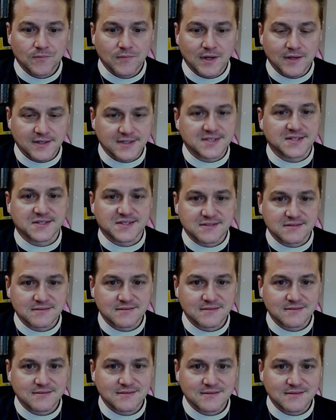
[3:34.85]
and this is
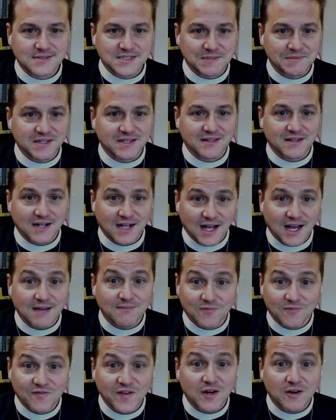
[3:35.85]
something that I'm
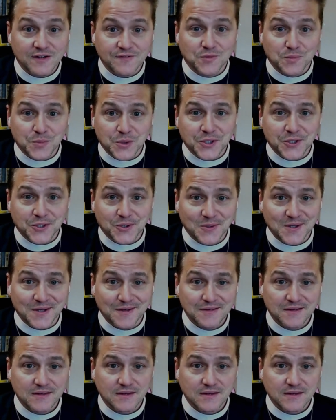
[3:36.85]
very familiar with,